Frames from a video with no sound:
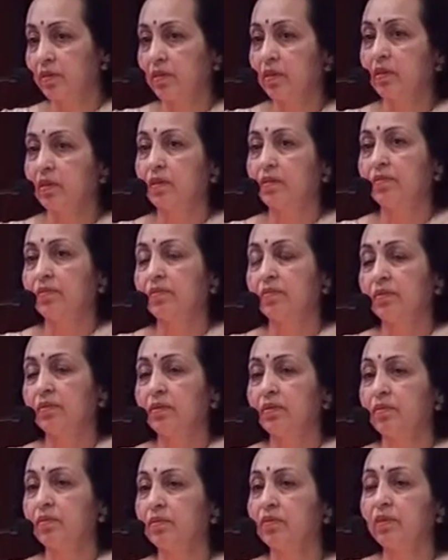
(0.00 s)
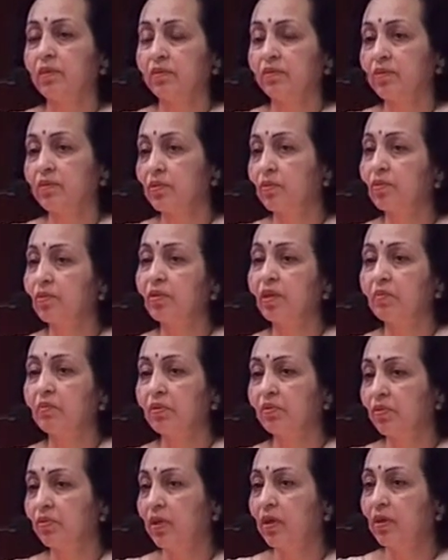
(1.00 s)
there was no
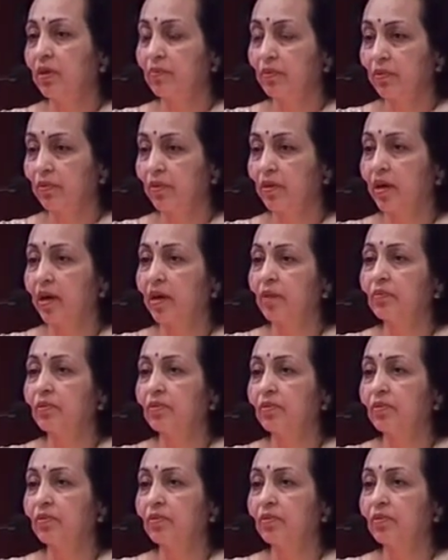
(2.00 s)
hemophilia program,